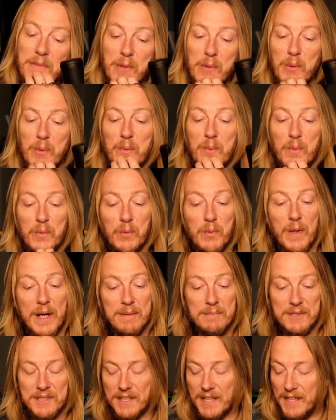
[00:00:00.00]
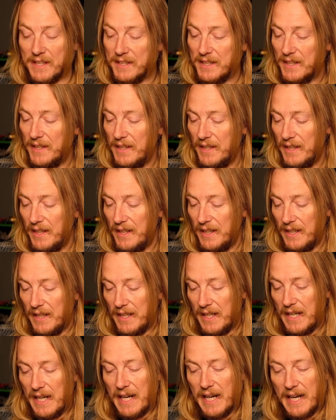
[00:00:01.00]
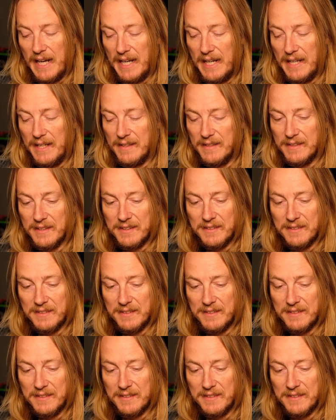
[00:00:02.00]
the website. And